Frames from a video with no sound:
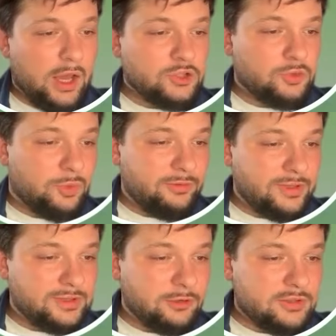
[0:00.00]
To
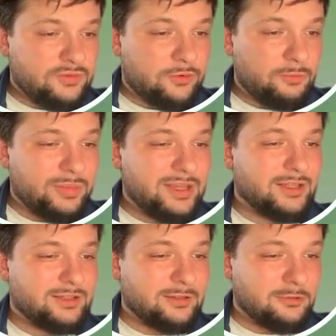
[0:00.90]
prevent logs from being
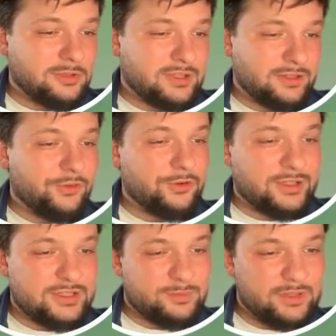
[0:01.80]
included in
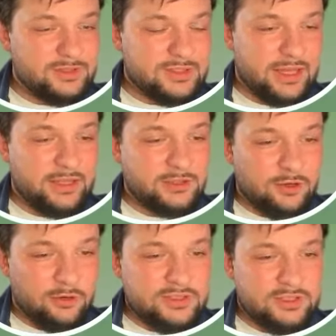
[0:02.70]
release builds and
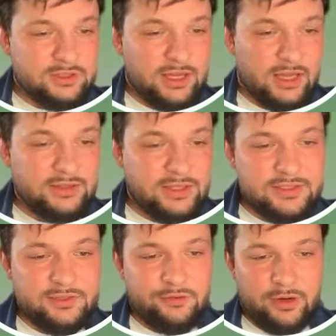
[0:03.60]
causing
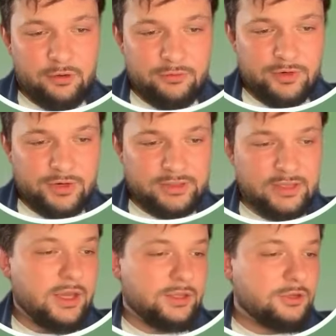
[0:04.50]
unnecessary overhead,
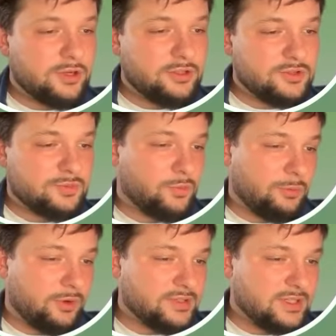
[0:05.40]
you can use
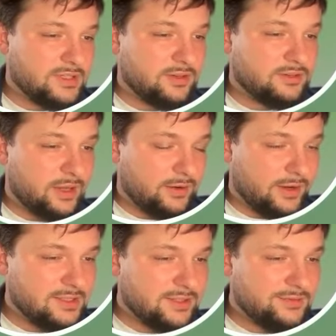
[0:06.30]
preprocessor
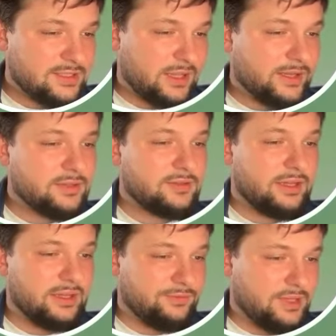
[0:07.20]
directives like
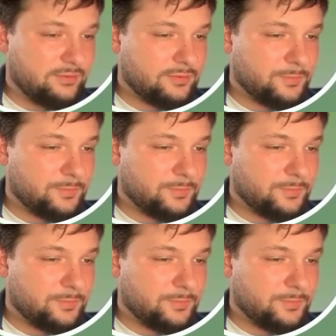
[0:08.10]
ifdef.